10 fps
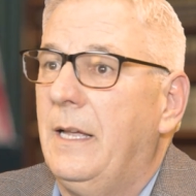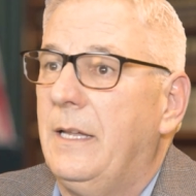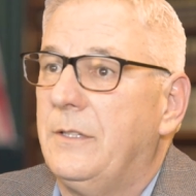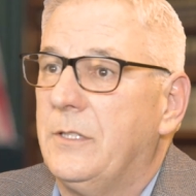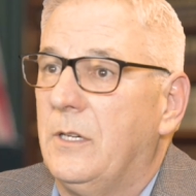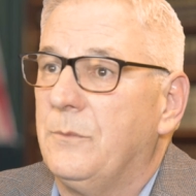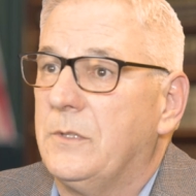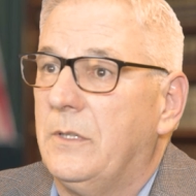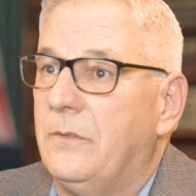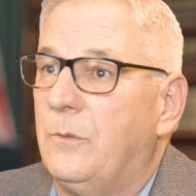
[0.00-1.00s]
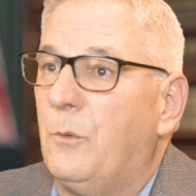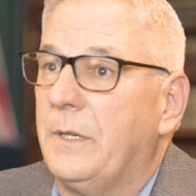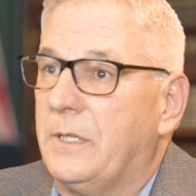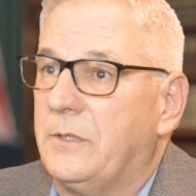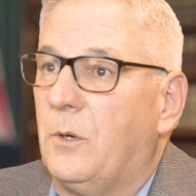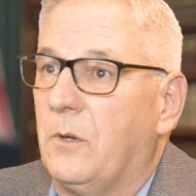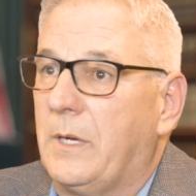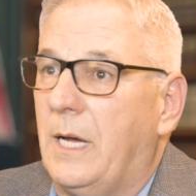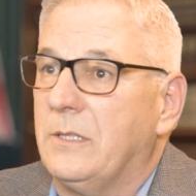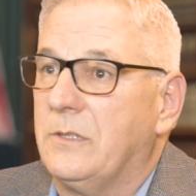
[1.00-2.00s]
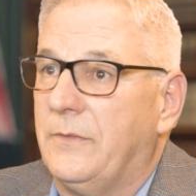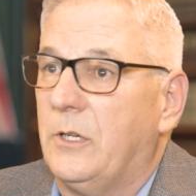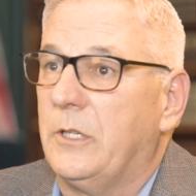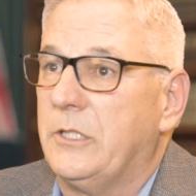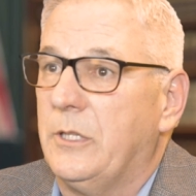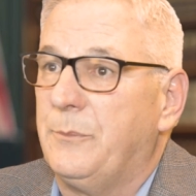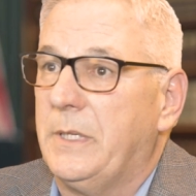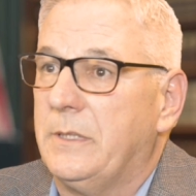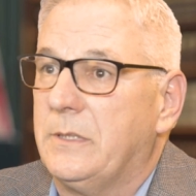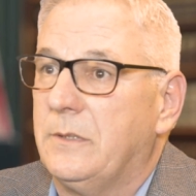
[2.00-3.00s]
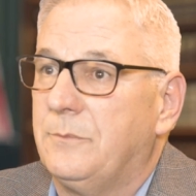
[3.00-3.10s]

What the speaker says: in terms of what the total cost of ownership is.